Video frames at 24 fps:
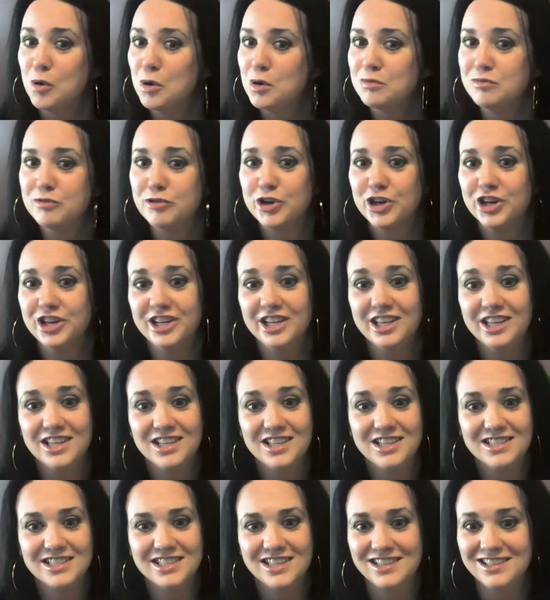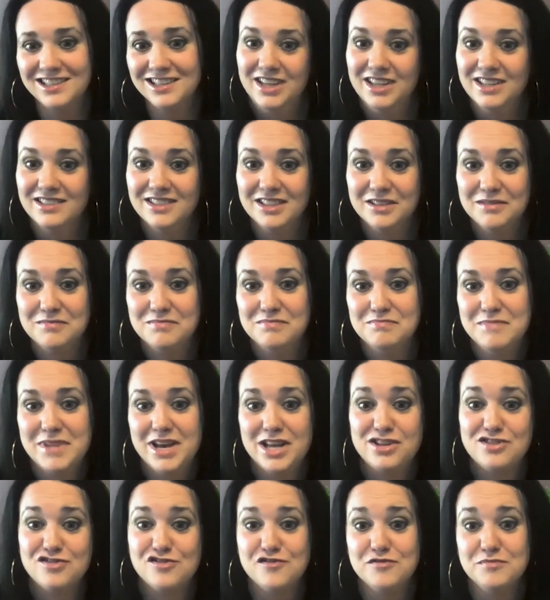awkward it is. And in a
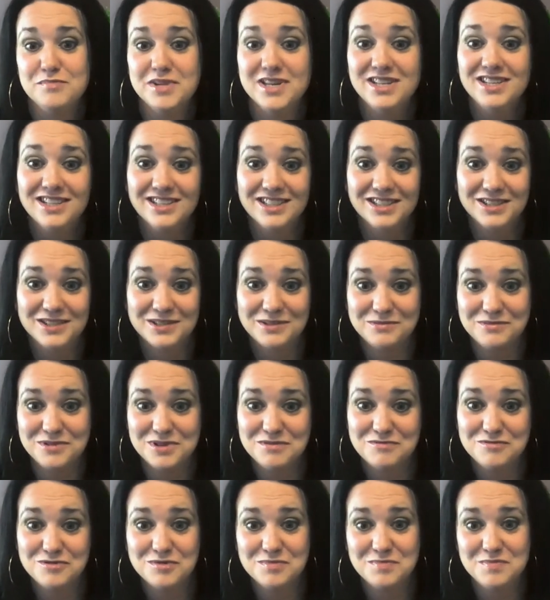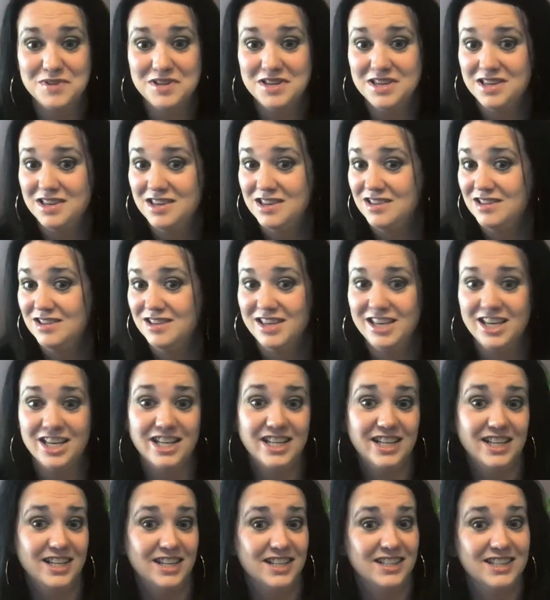matter of minutes, we would be
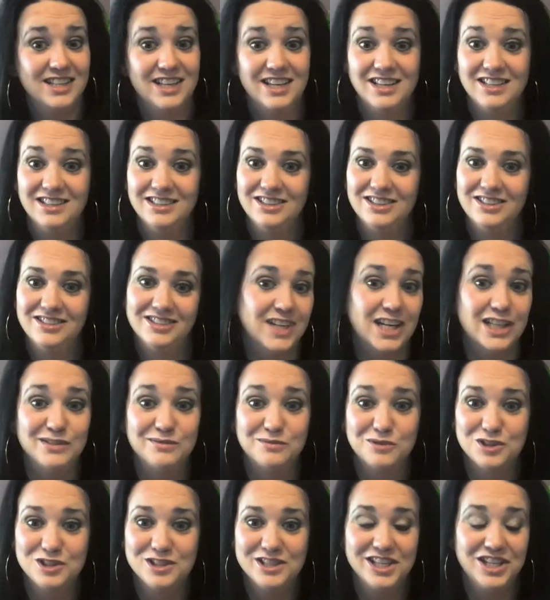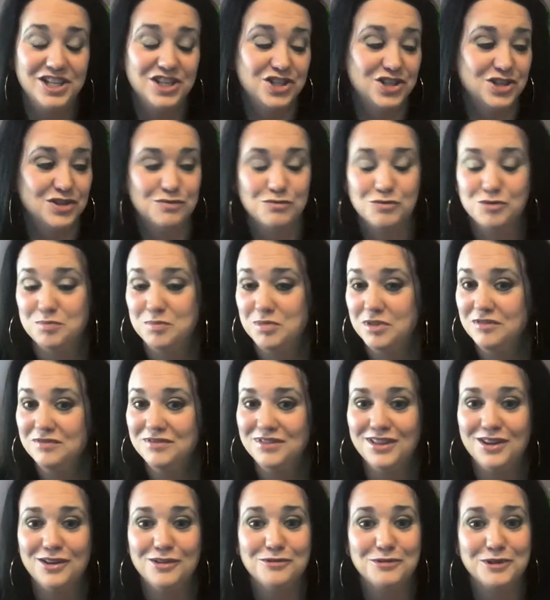in it and conversation would be
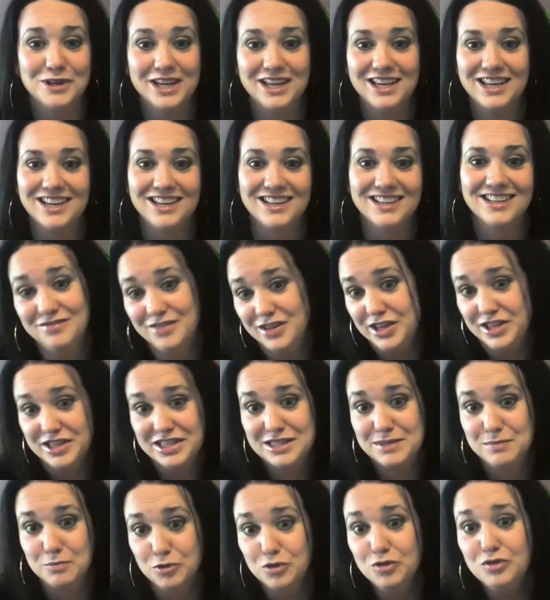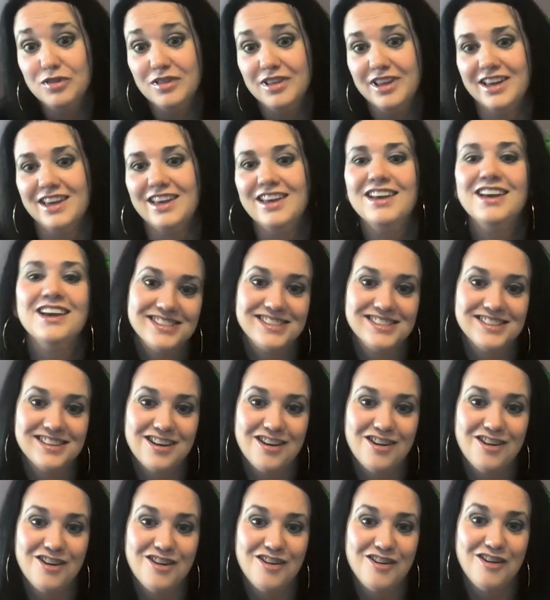flowing very smoothly.
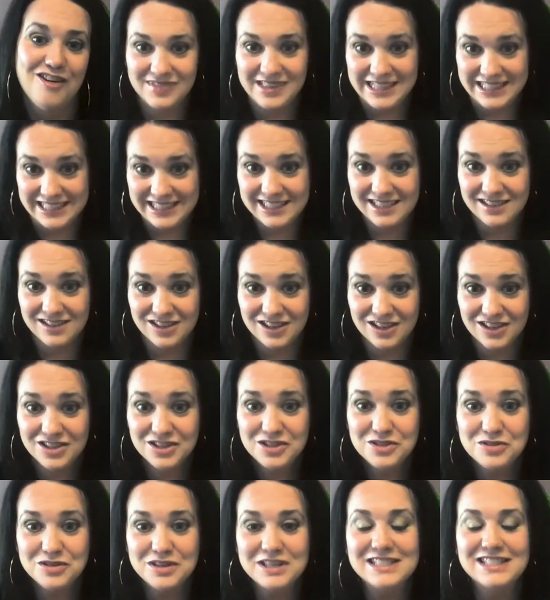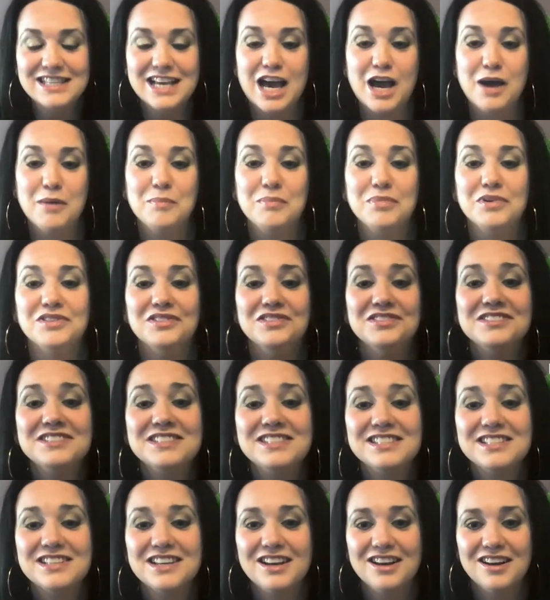So these are 2
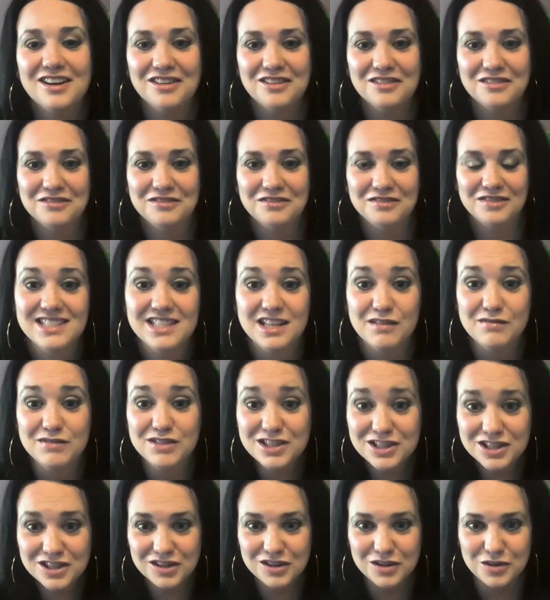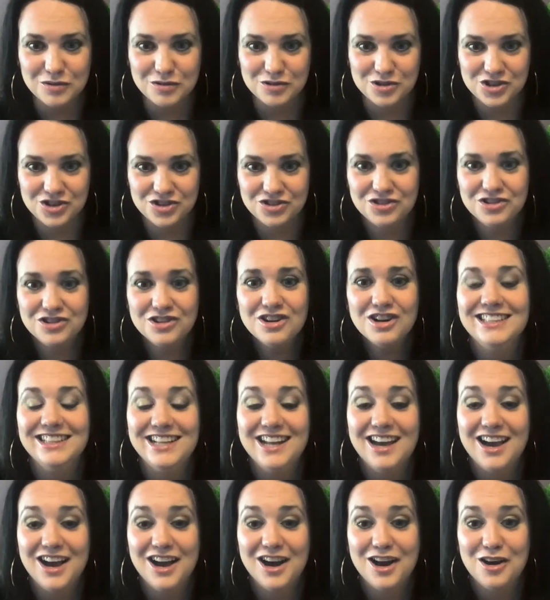examples of self-disclosure.
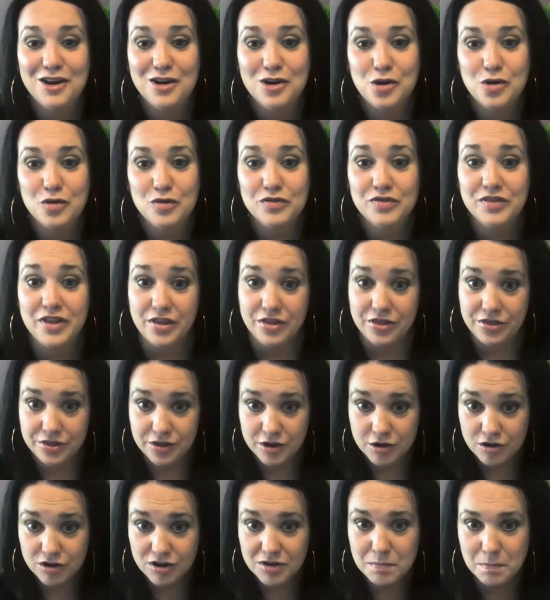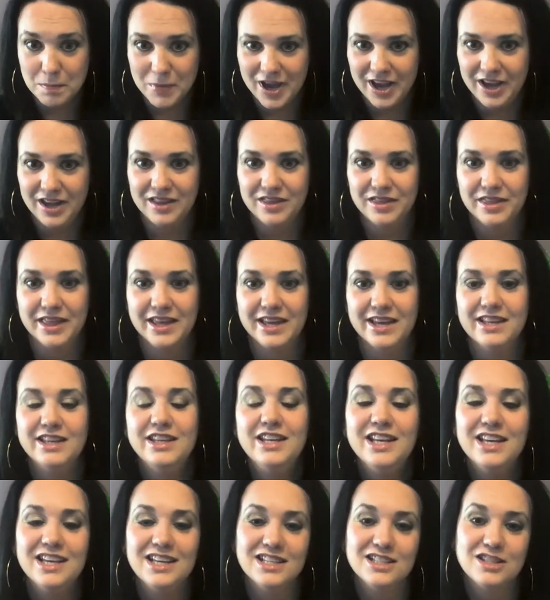Now, the third
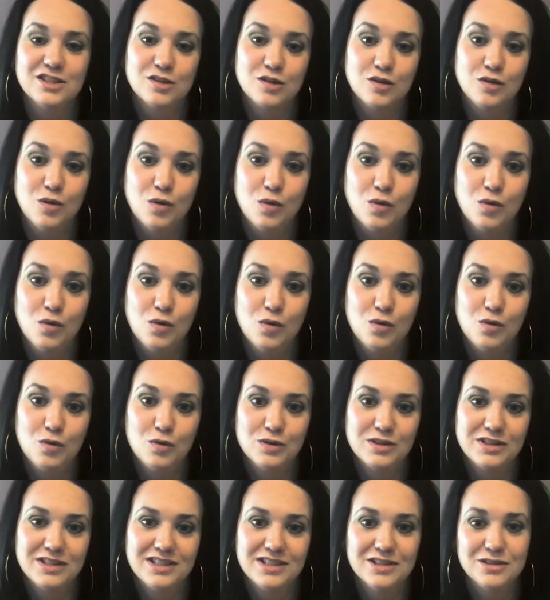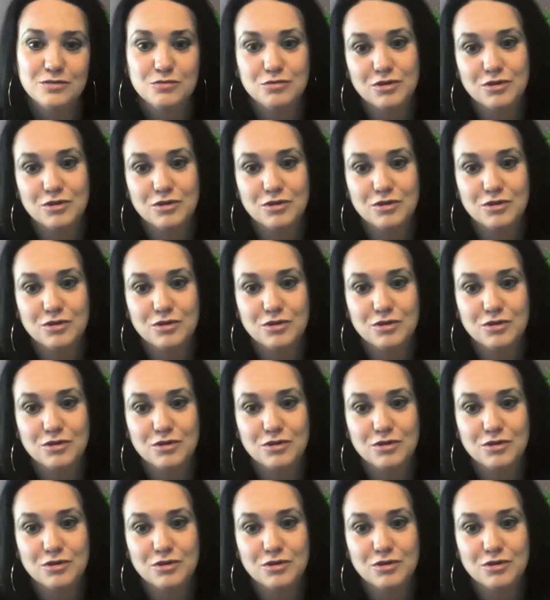method is called,